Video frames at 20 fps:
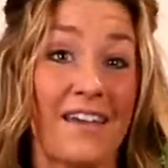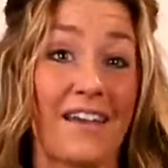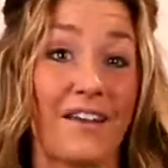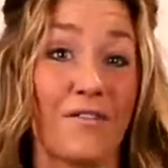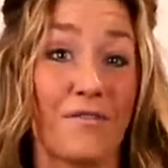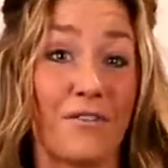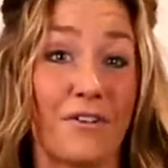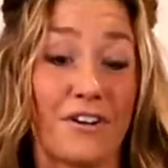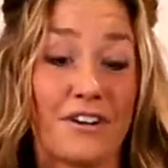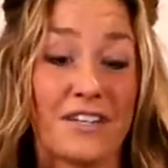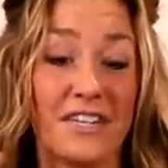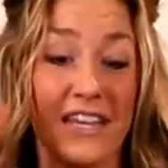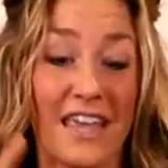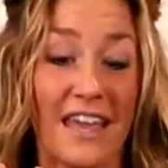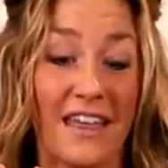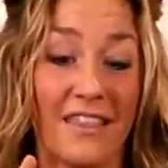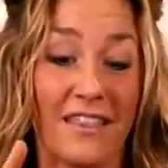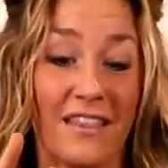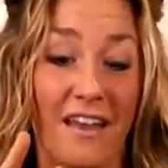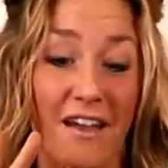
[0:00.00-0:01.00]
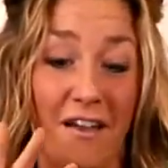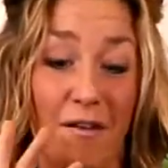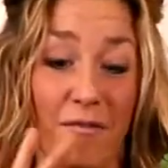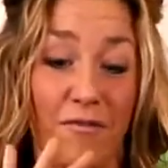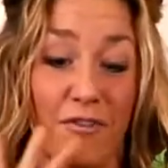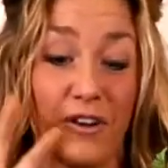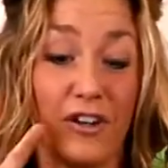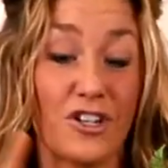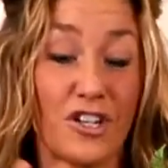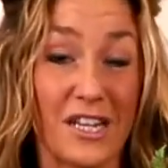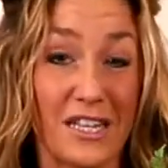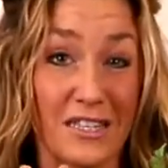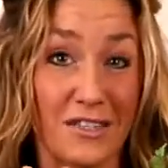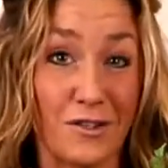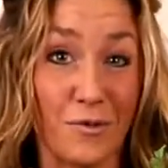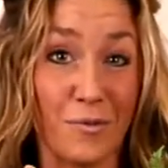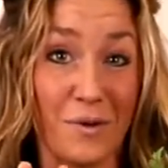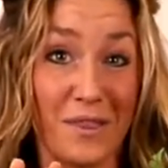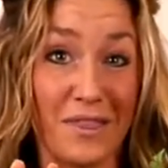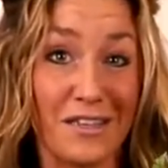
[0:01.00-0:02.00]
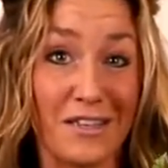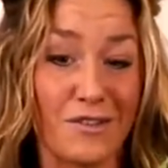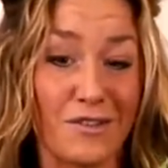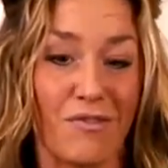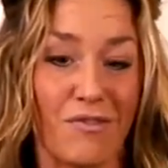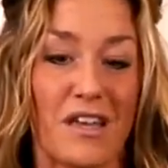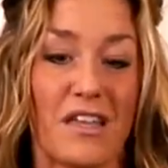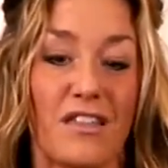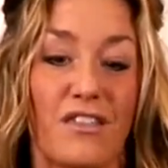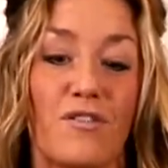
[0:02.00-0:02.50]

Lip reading: in order to get for a chance to win this wreath,